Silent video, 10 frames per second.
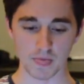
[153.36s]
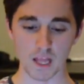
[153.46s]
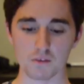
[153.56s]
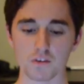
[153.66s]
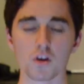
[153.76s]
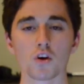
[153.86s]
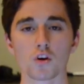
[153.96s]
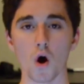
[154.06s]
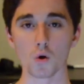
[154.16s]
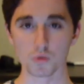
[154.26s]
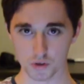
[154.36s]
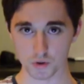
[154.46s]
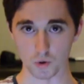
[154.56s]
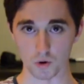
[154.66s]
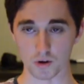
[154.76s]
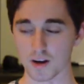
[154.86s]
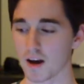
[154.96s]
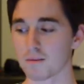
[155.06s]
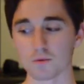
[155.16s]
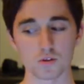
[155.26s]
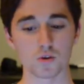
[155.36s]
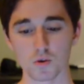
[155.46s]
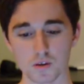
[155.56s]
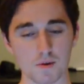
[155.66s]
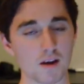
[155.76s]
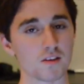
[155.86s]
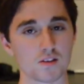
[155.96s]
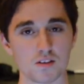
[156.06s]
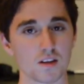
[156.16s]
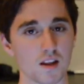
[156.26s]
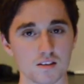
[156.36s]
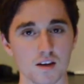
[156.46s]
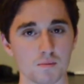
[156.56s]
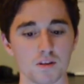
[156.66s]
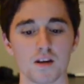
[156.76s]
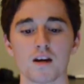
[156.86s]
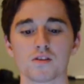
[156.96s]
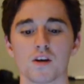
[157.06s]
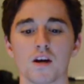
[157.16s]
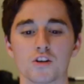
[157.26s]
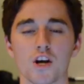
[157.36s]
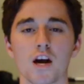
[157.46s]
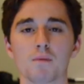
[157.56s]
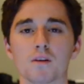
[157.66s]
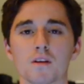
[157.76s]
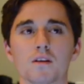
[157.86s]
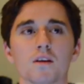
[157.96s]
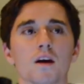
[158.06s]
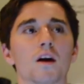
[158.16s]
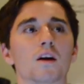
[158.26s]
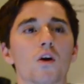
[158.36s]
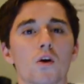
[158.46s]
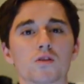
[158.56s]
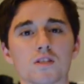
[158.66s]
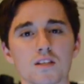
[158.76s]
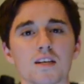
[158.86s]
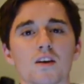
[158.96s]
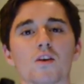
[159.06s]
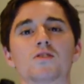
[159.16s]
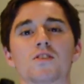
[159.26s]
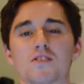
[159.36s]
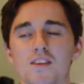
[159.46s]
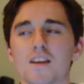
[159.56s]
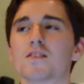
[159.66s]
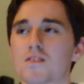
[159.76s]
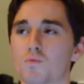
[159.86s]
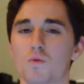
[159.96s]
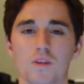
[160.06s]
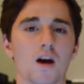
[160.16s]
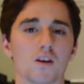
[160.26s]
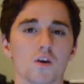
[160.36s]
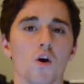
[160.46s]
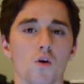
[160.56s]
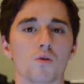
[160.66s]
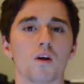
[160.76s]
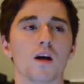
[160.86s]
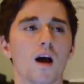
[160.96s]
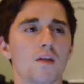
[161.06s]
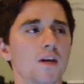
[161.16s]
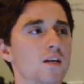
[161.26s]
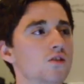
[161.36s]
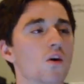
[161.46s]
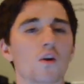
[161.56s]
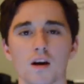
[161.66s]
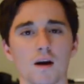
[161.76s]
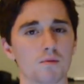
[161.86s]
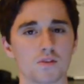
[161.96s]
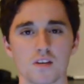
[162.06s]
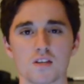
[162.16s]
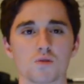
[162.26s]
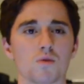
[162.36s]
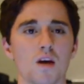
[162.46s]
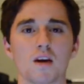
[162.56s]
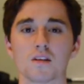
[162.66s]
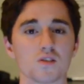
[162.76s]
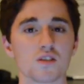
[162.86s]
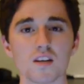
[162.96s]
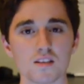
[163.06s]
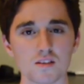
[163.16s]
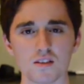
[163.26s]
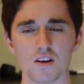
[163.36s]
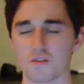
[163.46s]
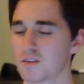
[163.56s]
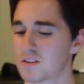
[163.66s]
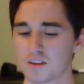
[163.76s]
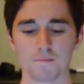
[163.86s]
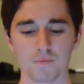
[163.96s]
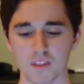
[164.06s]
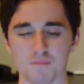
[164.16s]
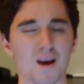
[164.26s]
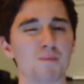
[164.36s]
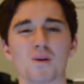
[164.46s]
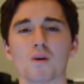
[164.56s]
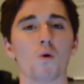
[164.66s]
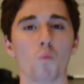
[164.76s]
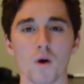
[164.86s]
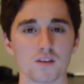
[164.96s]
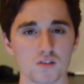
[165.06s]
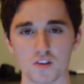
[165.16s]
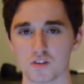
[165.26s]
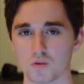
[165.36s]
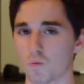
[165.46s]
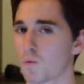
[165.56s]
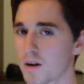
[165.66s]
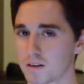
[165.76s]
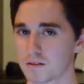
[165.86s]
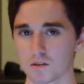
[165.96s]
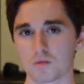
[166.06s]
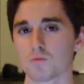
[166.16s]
Now if you go goals scored, now everyone's talked about this in the last couple of days, Chamberlain constantly goes a season without a goal. I think he's gone a couple of seasons without an assist, he's maybe a 1 assist or 1